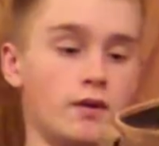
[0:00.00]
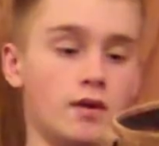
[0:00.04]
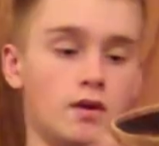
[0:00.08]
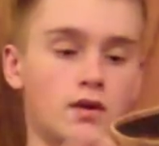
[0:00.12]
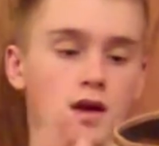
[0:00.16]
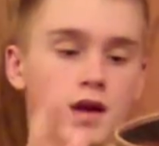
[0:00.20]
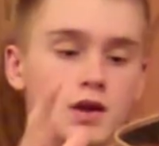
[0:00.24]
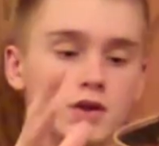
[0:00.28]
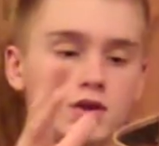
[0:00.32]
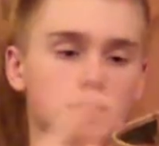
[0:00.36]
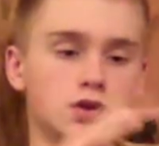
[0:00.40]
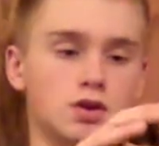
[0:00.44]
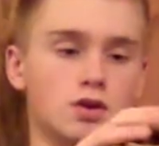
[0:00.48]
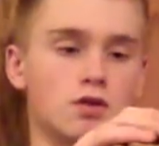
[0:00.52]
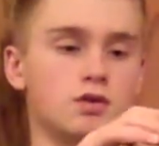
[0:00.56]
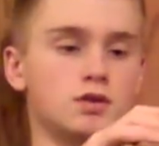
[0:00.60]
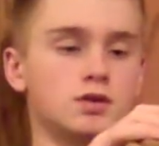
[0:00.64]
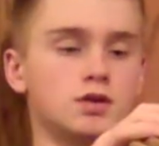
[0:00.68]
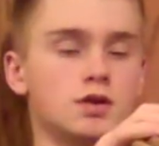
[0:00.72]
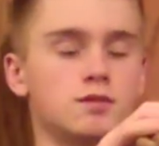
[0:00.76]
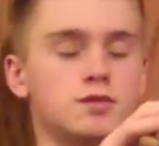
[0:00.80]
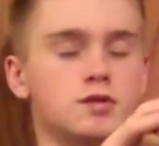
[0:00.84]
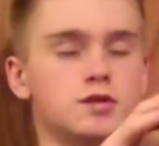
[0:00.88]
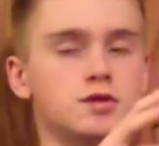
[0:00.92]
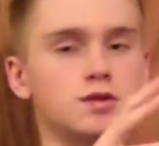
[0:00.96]
This actually
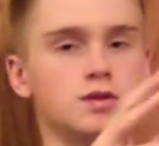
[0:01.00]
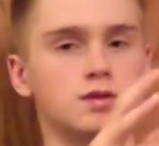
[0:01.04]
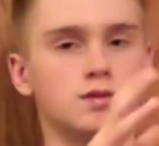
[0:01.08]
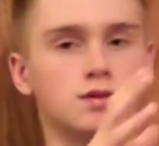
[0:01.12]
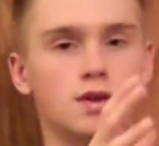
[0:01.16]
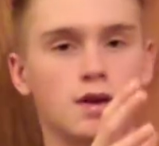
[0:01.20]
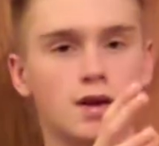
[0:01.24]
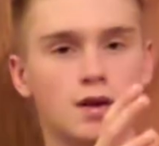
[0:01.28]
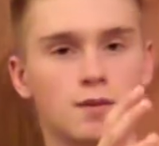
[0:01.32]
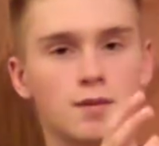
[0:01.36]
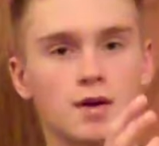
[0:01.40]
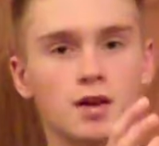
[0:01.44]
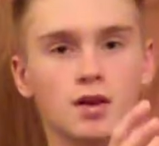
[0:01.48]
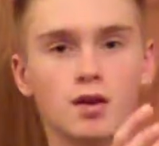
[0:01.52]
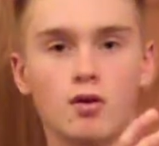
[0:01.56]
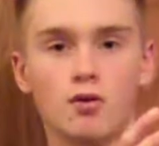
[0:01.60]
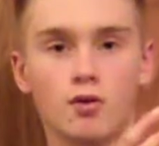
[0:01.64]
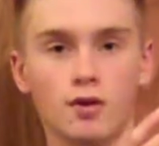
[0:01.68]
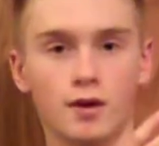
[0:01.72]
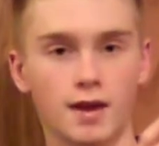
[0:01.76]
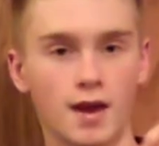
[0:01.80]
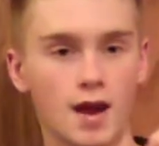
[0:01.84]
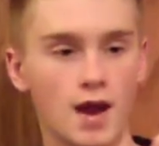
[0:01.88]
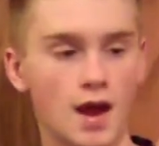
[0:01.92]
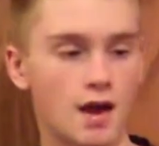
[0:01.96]
goes up to like my
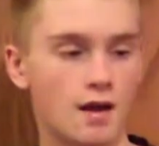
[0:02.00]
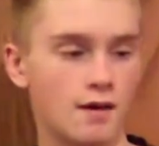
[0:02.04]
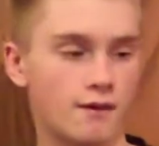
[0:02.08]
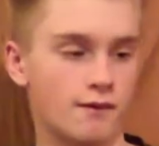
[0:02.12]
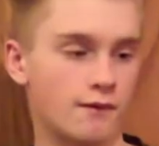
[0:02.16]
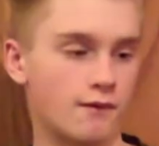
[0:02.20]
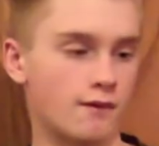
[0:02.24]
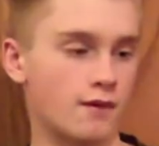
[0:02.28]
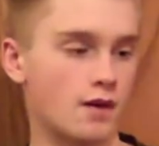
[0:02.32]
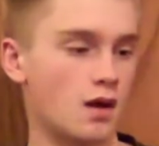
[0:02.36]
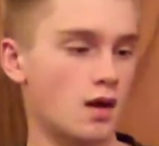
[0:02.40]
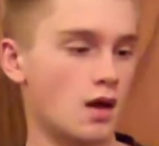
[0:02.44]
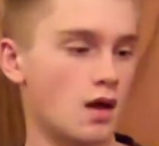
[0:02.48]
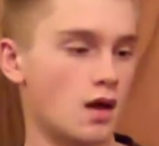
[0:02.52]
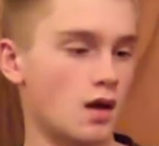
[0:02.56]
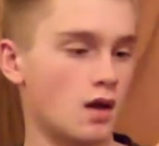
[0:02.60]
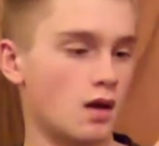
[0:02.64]
lower calf.